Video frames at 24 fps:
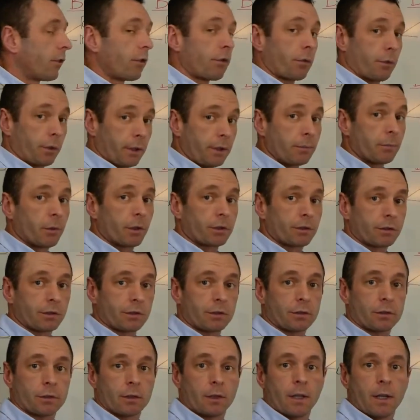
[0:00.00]
three
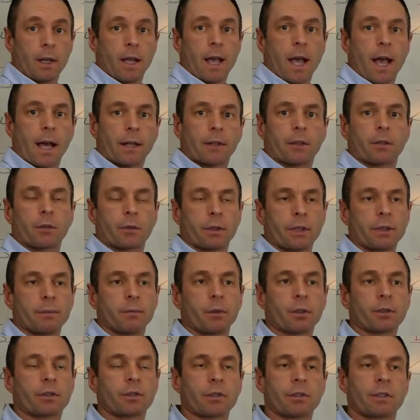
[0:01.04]
muscles, and the three
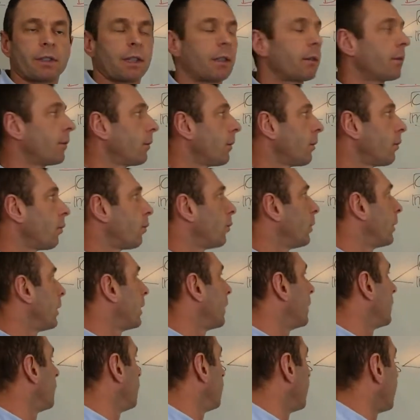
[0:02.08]
muscles that
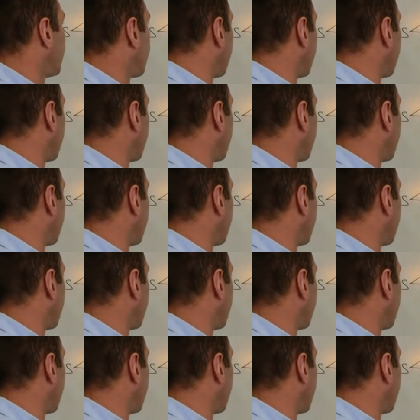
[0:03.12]
will be